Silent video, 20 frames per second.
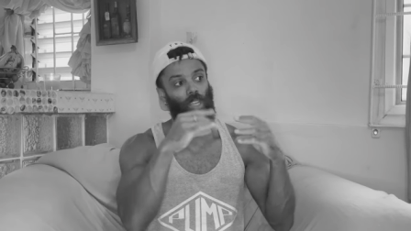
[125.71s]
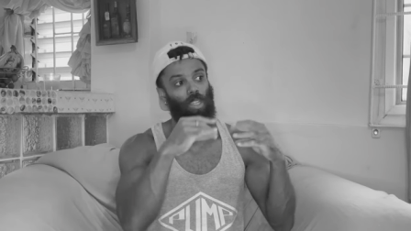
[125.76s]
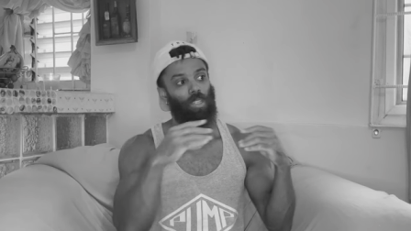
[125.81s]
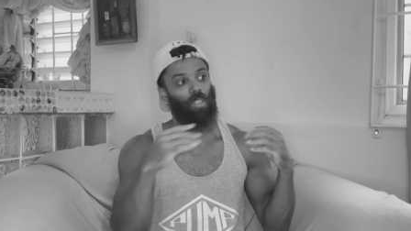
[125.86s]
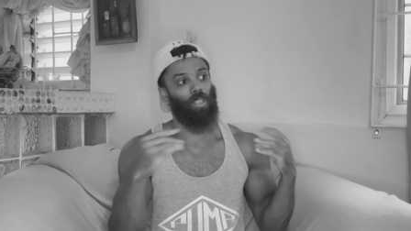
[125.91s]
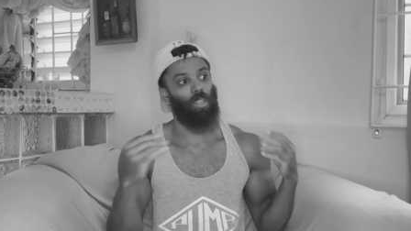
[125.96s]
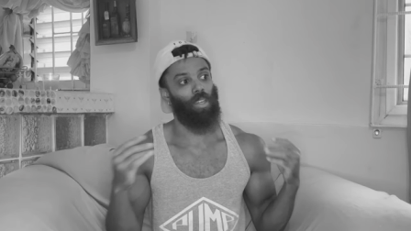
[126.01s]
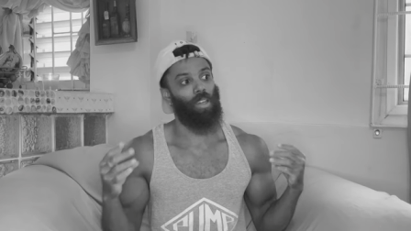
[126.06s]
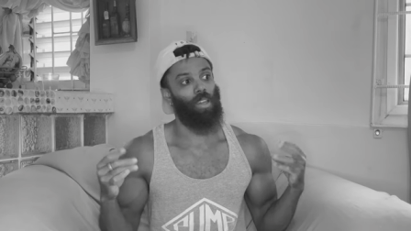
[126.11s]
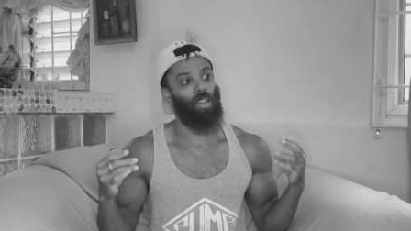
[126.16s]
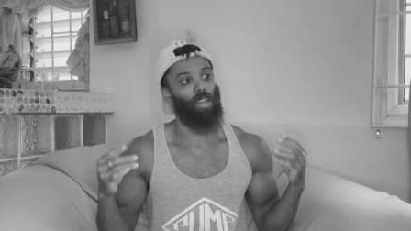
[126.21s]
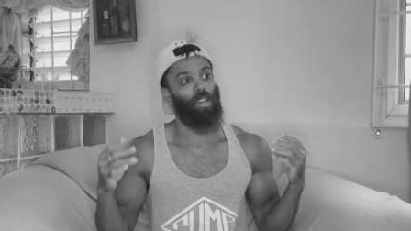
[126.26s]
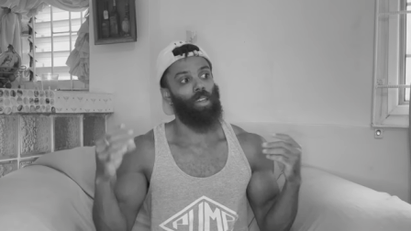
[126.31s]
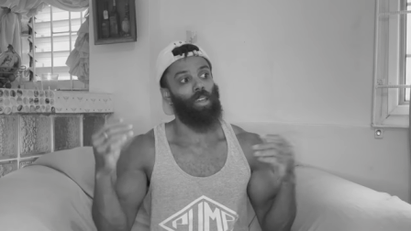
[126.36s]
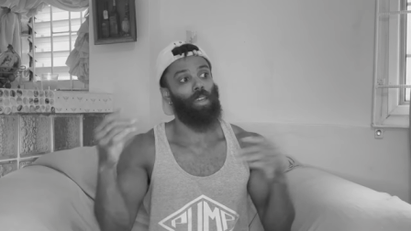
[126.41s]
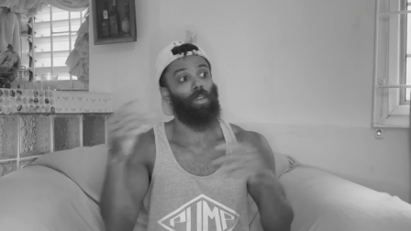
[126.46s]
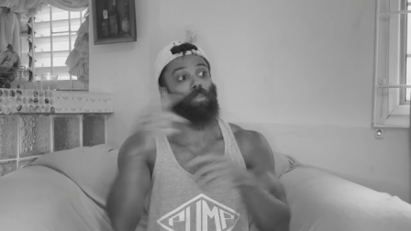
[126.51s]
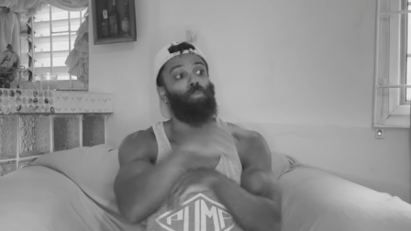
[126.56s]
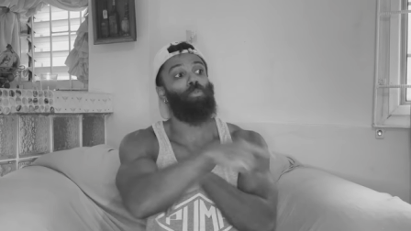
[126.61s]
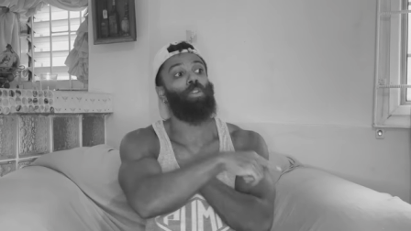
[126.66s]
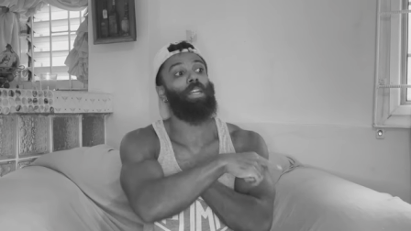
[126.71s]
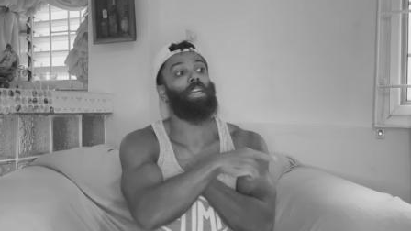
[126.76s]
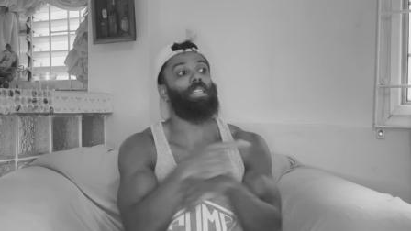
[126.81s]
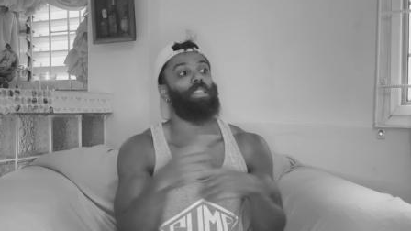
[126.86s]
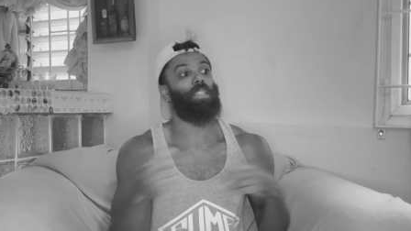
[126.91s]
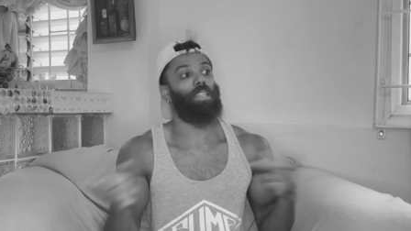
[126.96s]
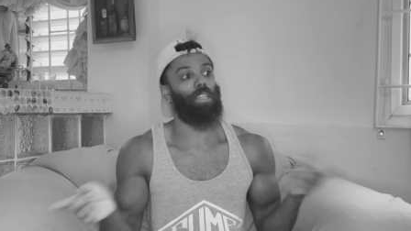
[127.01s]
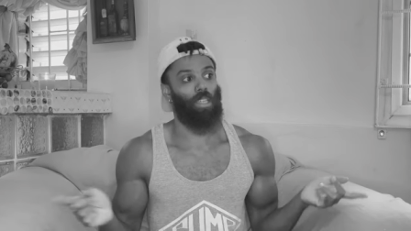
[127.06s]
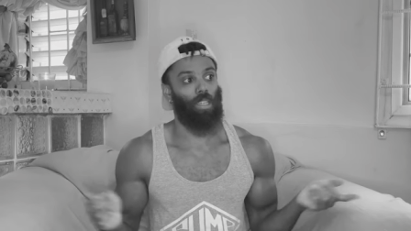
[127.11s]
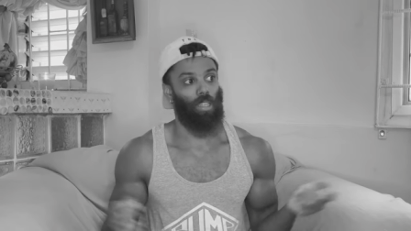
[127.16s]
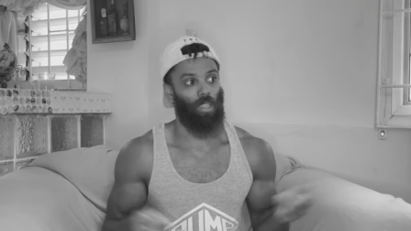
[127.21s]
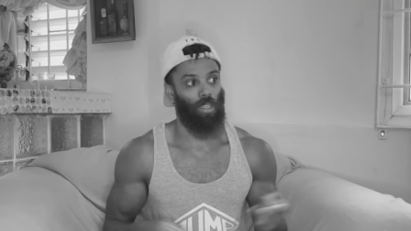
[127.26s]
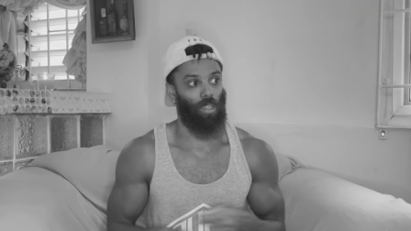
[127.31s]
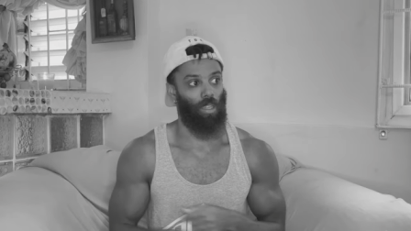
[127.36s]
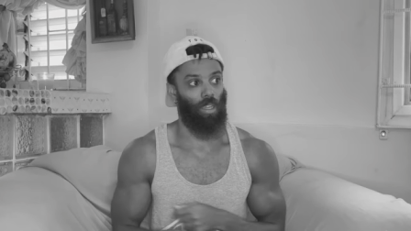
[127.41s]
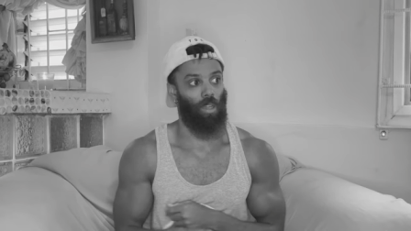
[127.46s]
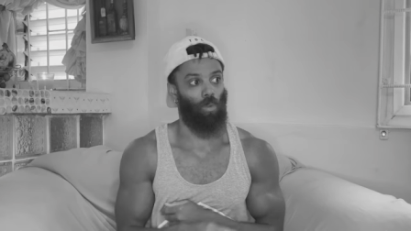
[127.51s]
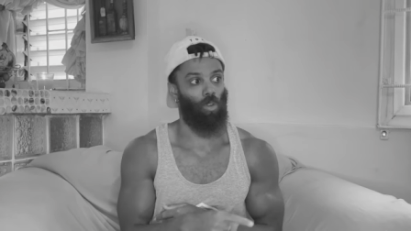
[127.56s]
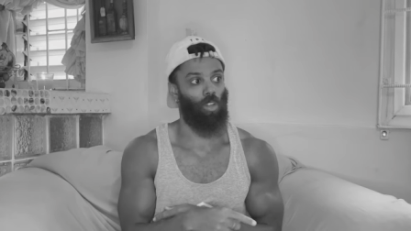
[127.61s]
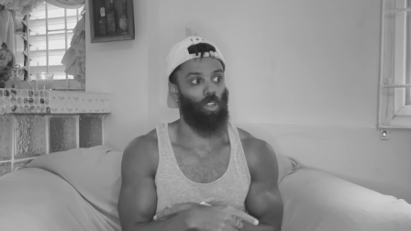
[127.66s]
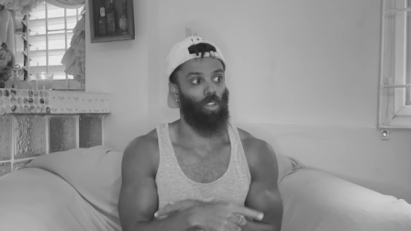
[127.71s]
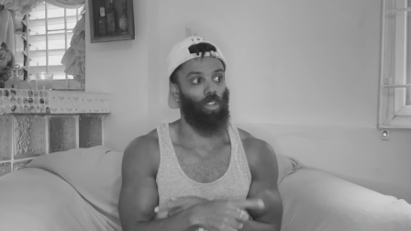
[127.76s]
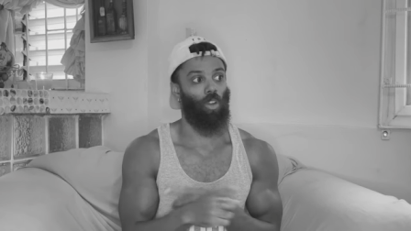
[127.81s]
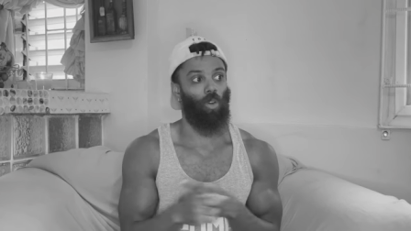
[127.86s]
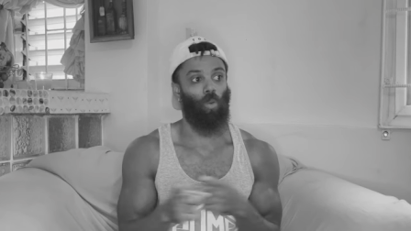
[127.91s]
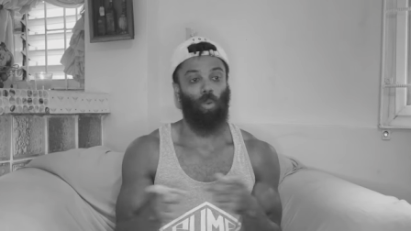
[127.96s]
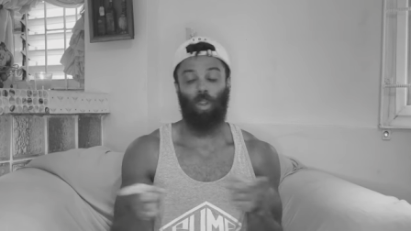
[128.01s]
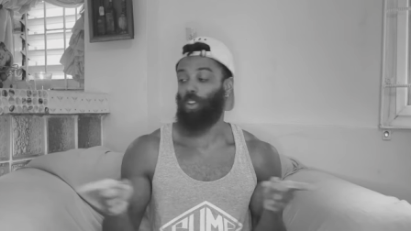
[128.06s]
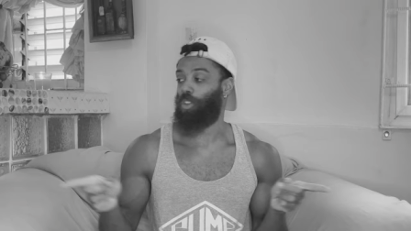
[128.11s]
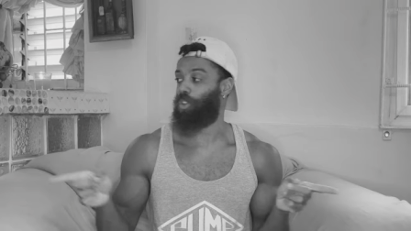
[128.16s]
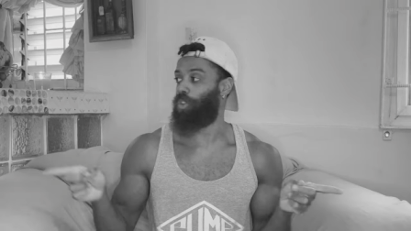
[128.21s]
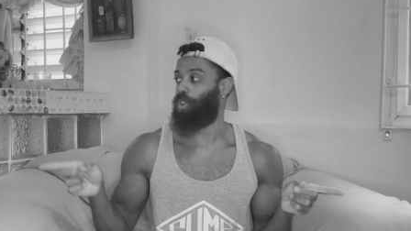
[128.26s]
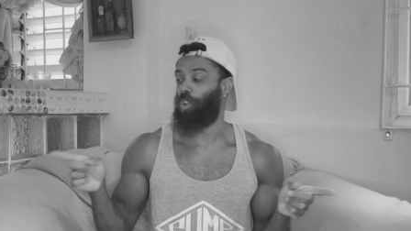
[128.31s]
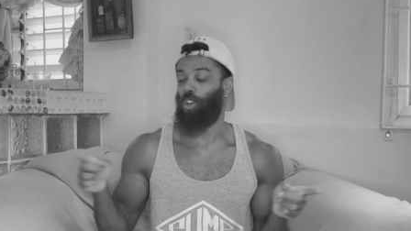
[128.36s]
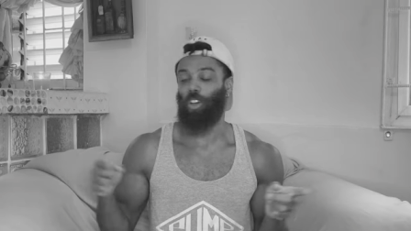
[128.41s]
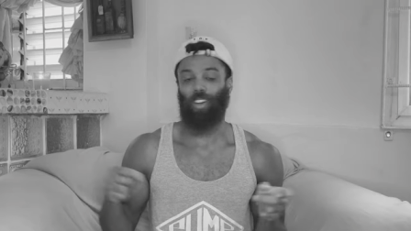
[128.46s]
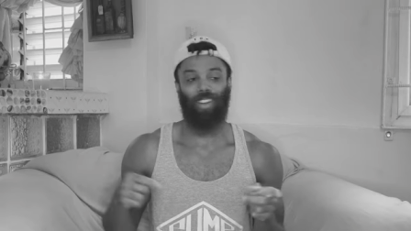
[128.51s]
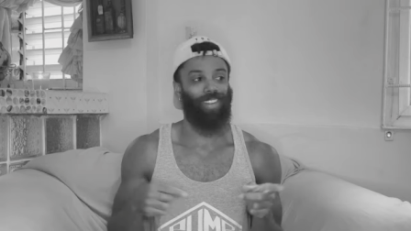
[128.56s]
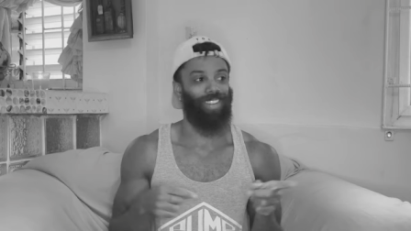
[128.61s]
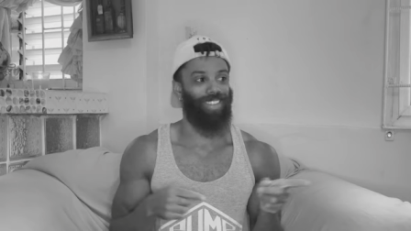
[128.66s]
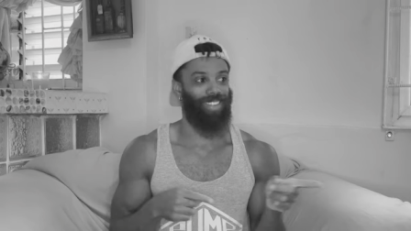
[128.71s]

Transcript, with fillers: It's conflicting. I wouldn't know where to look.